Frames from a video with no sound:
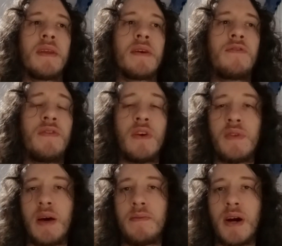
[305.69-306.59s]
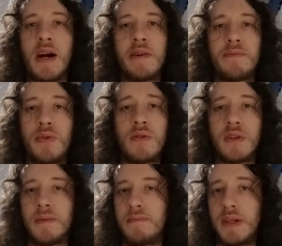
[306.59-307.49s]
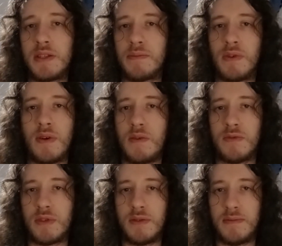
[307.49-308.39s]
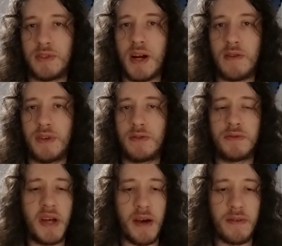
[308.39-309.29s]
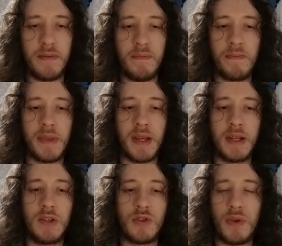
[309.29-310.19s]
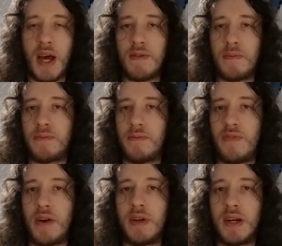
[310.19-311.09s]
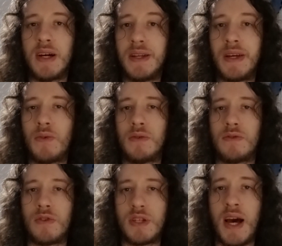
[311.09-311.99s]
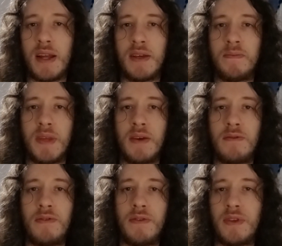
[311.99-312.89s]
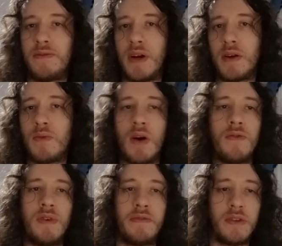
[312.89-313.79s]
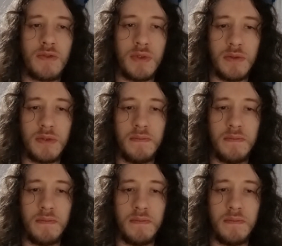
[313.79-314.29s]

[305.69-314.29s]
50 of them are poor, miserable, almost starving to death. So we have a very unequal society. 50 very well, 50 screwed.